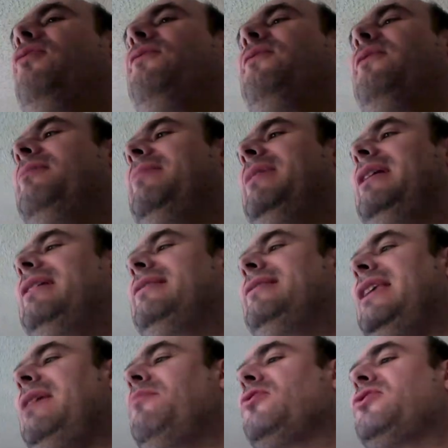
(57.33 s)
from
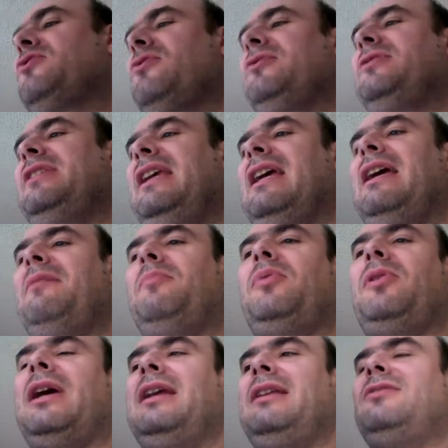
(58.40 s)
Saber Sourcing, I
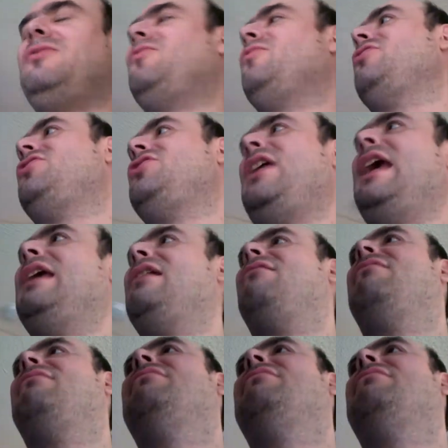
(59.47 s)
applied to her channel.